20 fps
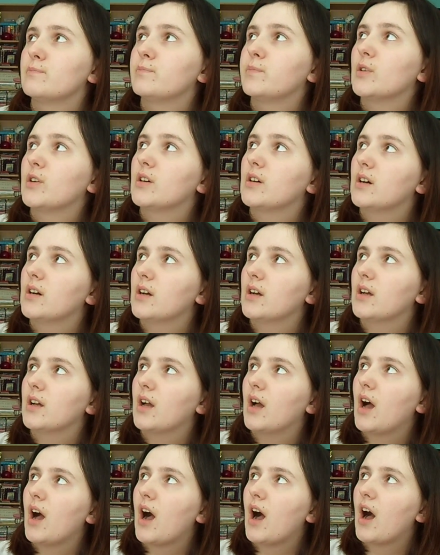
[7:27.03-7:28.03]
But
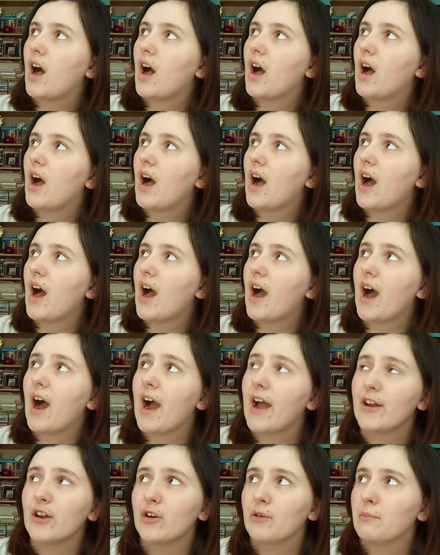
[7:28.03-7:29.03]

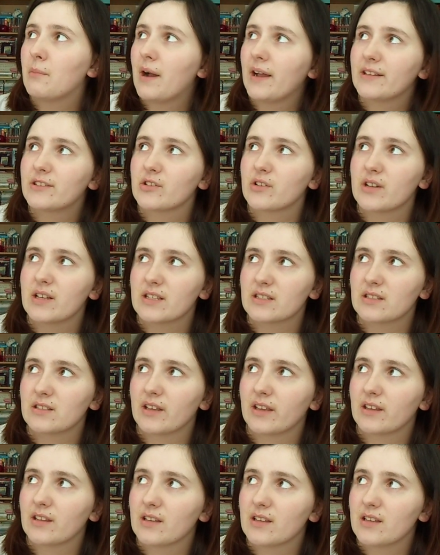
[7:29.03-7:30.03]
I know my dystonia isn't
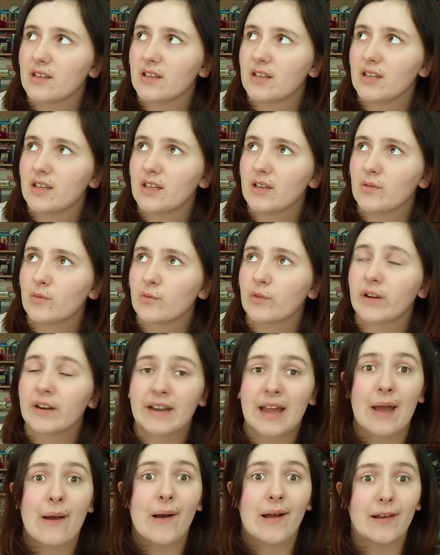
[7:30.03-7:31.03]
like, right
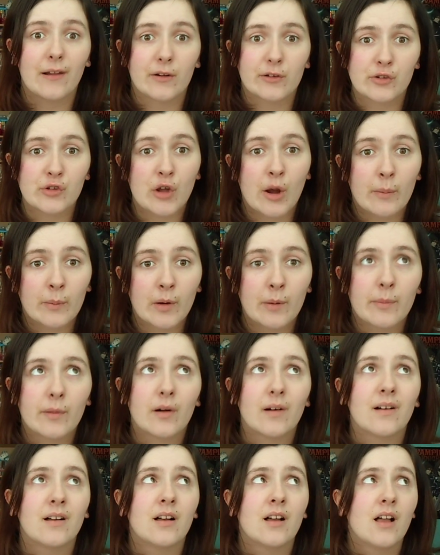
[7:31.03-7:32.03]
now I look normal,
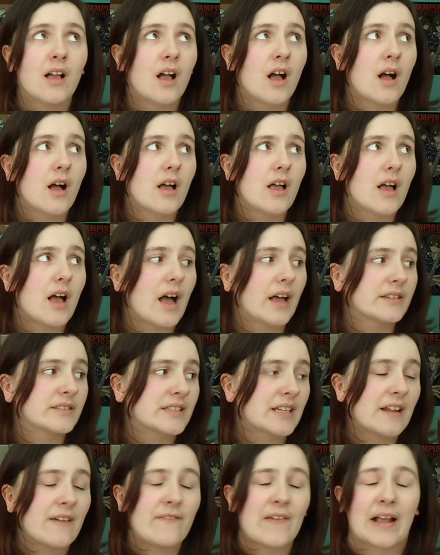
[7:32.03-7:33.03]
but as I
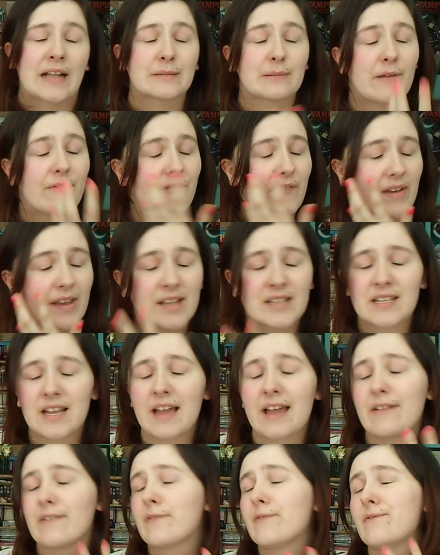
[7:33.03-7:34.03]
said, it affects my face.
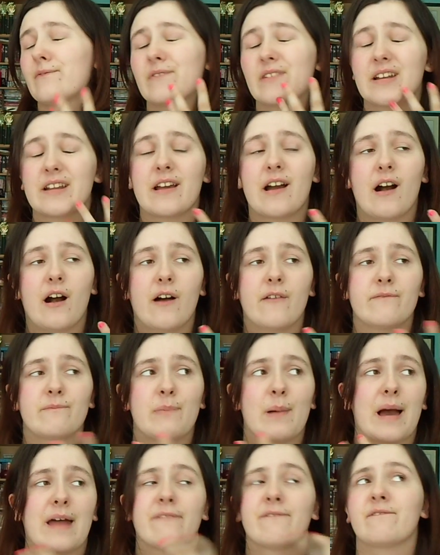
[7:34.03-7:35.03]
I have really
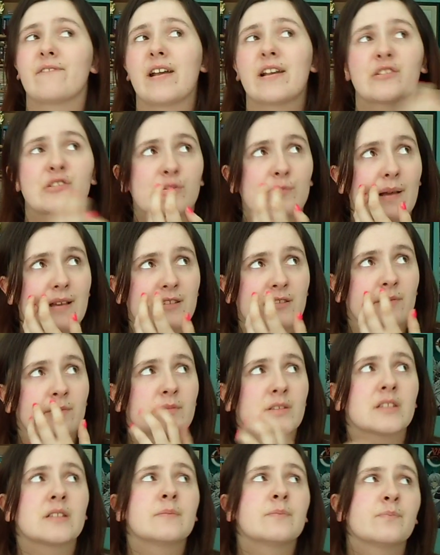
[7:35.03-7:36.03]
bad facial
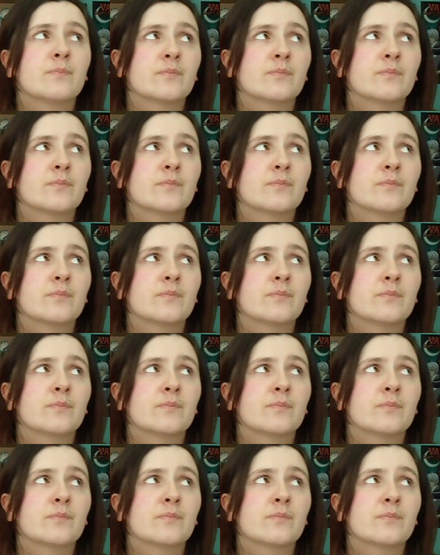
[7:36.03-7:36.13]
spasms.